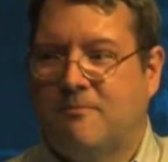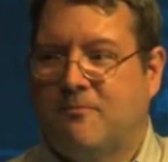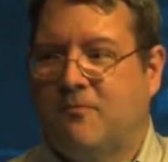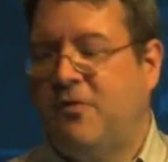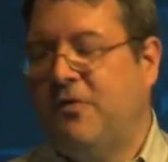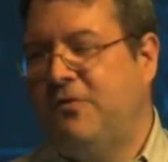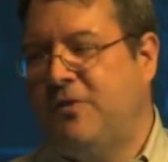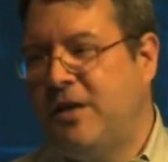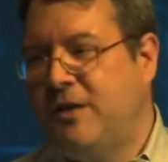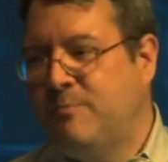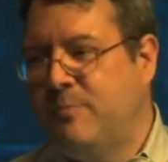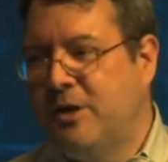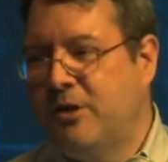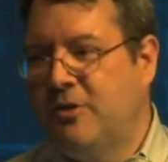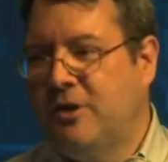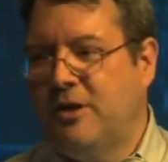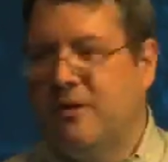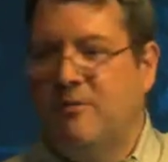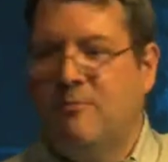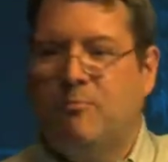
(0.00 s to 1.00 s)
15
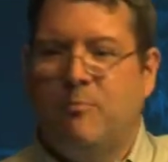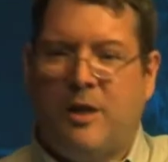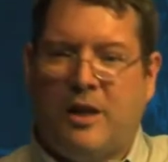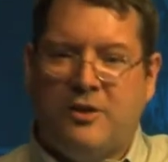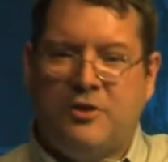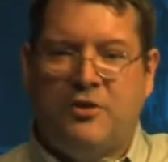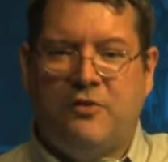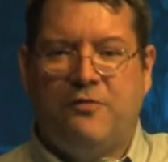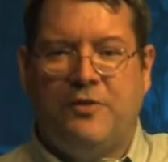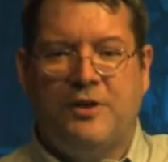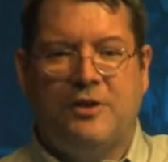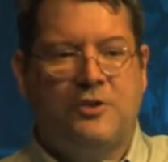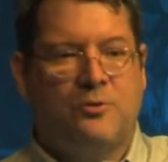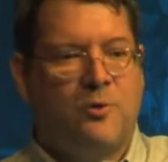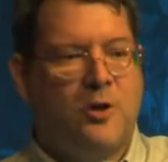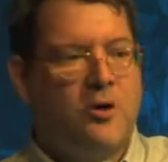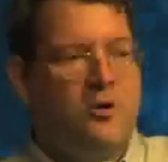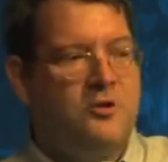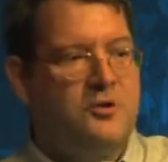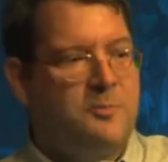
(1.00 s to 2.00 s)
billion, plus you fix the
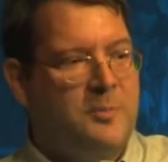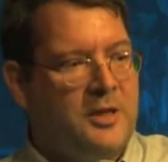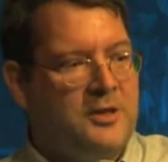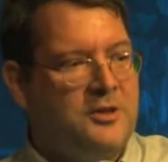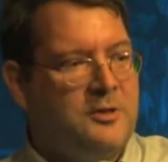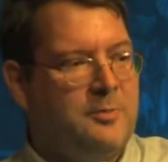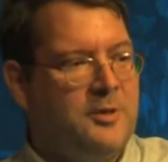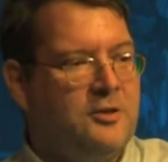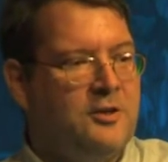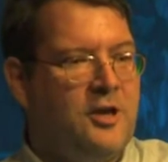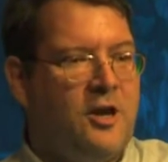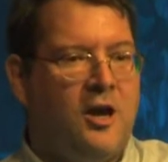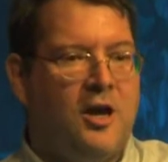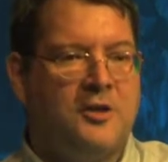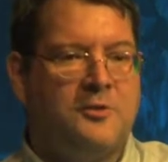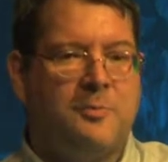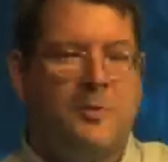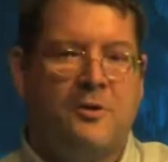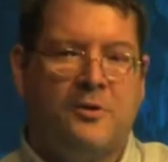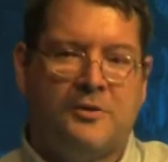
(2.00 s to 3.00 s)
roads, plus you build the
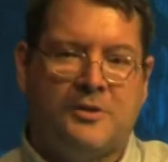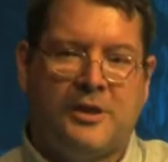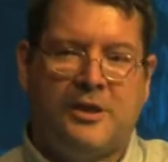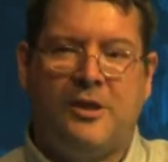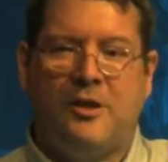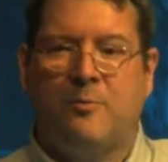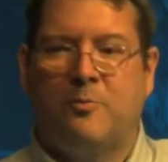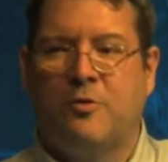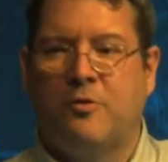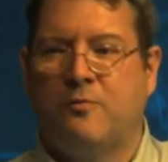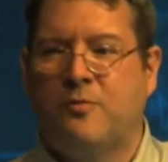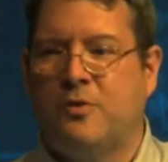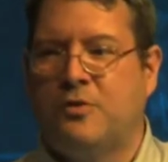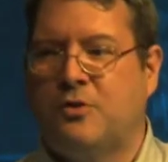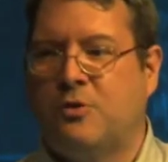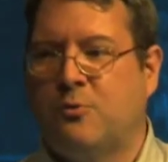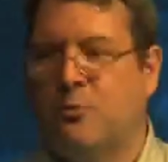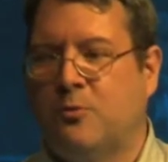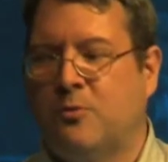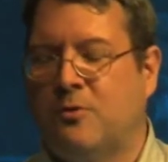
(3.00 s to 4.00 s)
hospitals, and you improve the
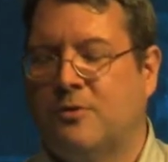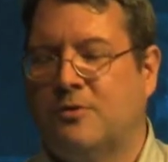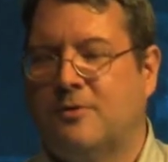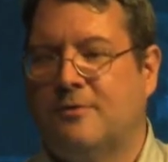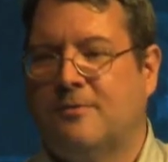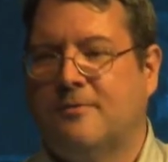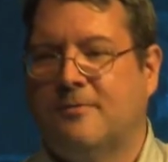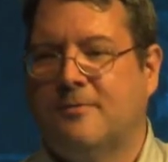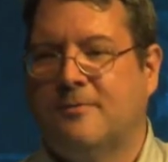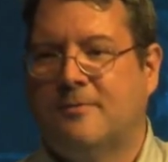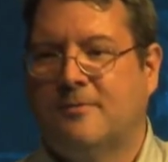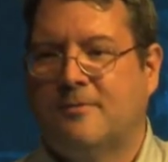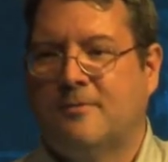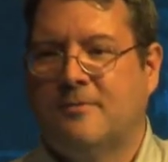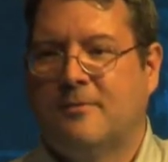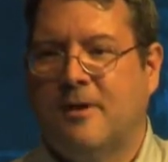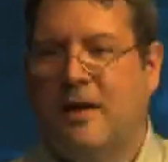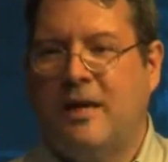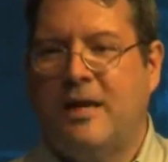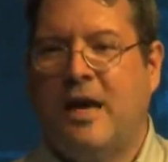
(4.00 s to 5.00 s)
schools.
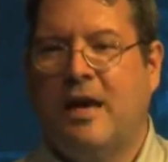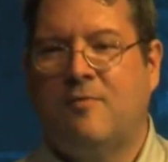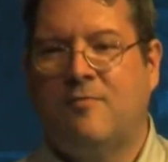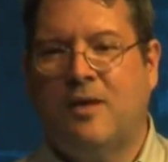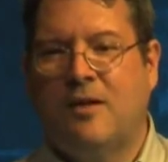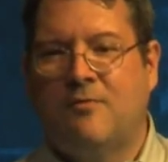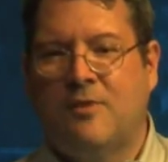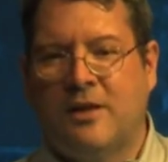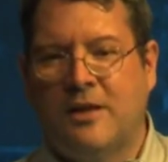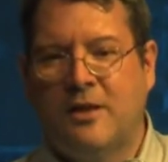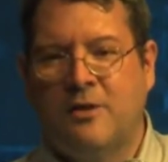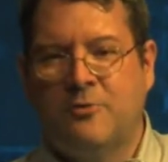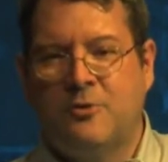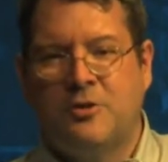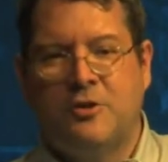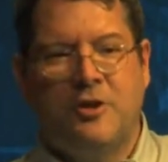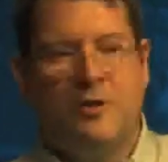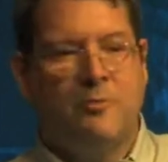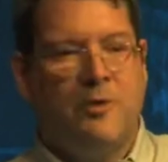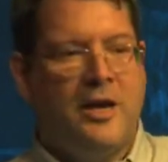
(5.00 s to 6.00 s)
And you have to have a
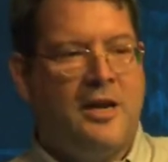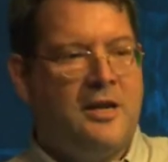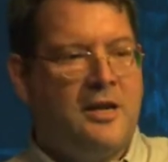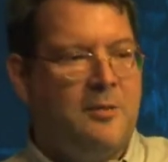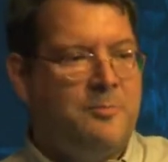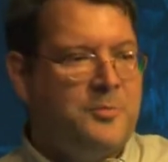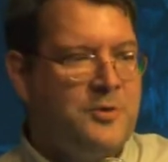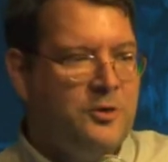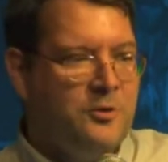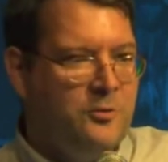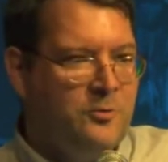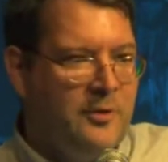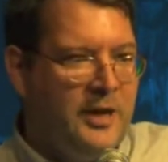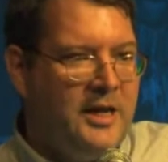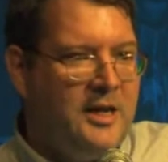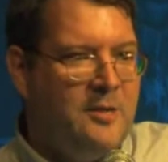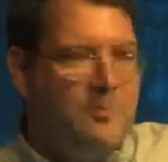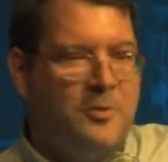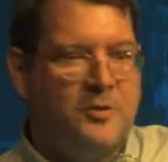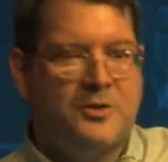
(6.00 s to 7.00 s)
literacy rate up to
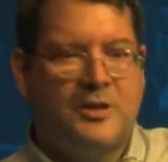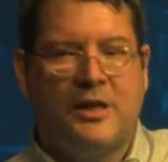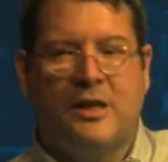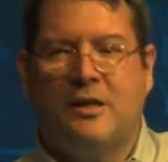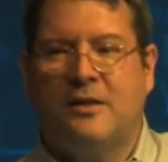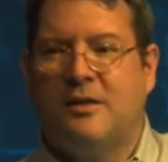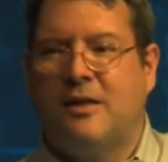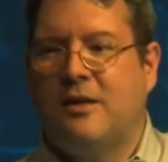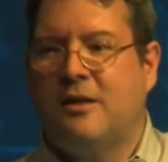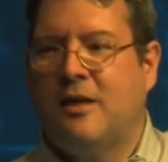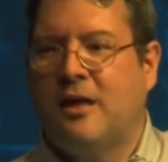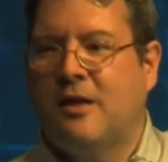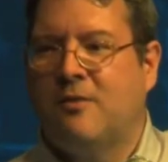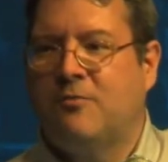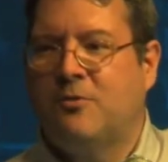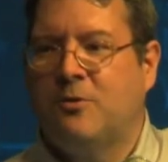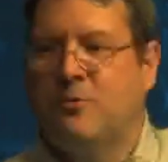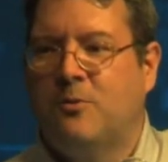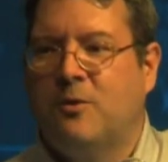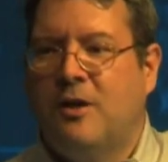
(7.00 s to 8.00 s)
80%, and you
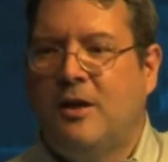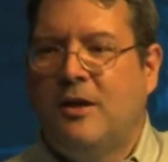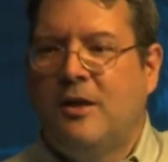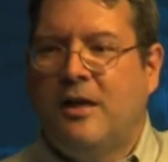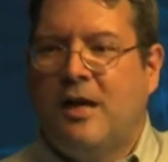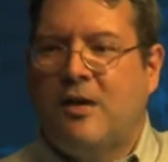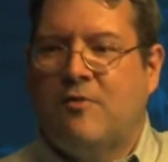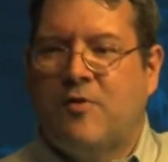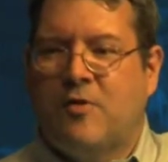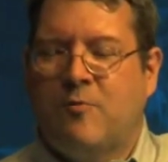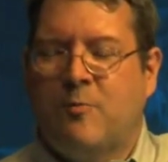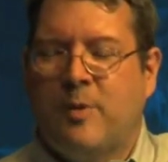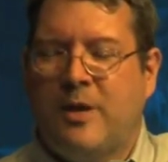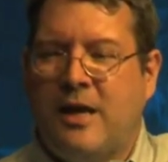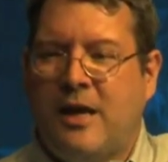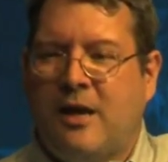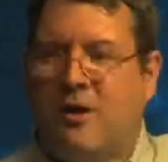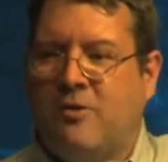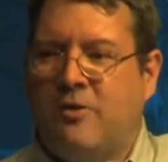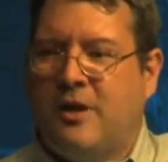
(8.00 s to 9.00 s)
have to have
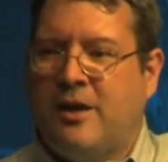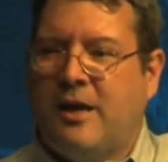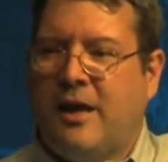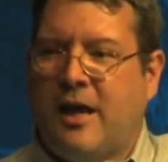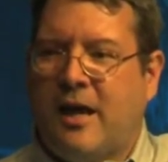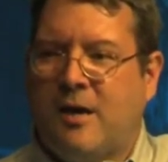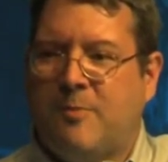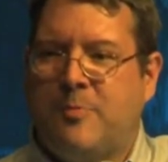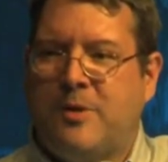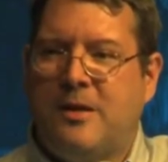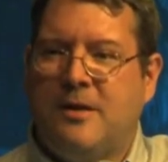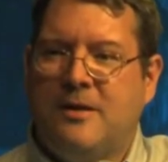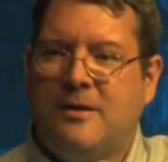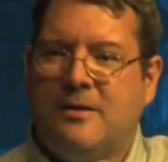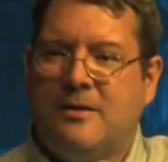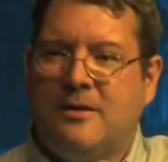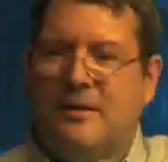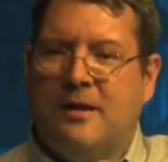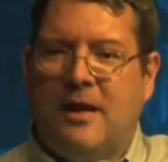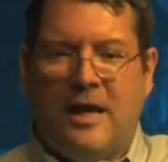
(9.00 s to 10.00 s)
everybody healthy and happy,
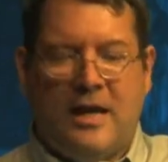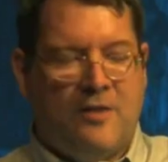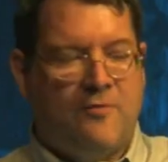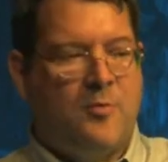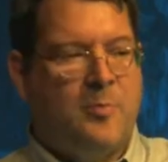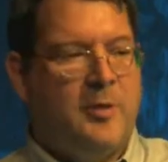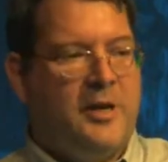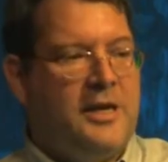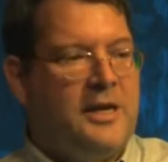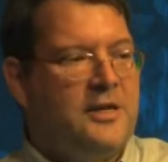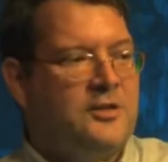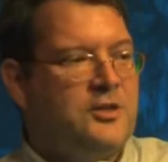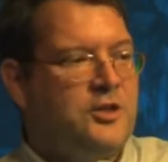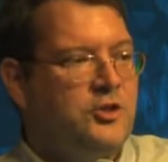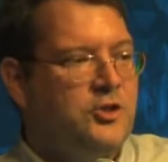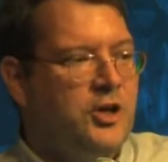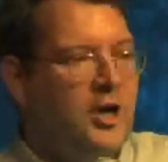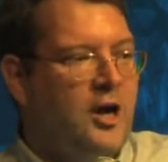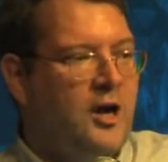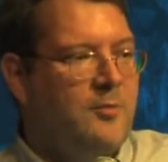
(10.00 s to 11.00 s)
and everybody gets a
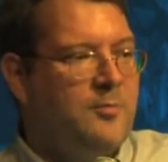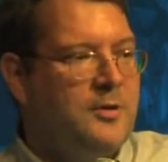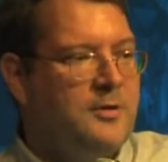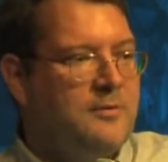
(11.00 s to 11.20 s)
job.